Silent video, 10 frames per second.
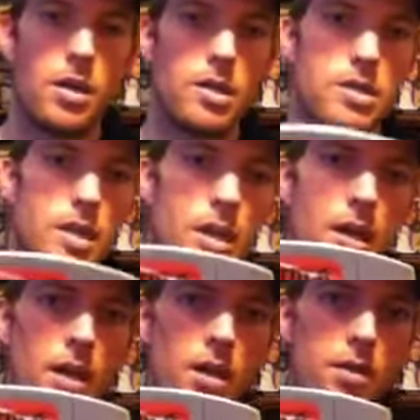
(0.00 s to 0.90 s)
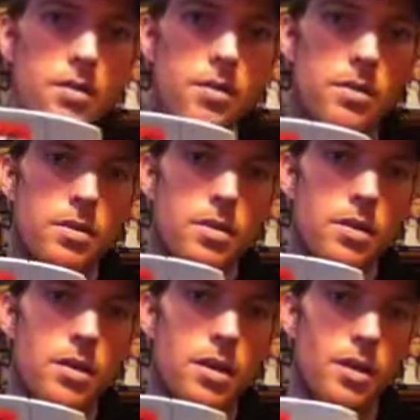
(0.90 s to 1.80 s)
it's
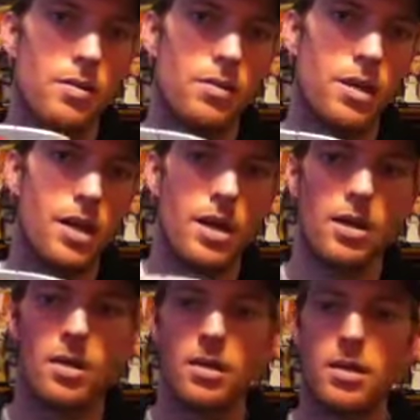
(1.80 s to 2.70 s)
you know, not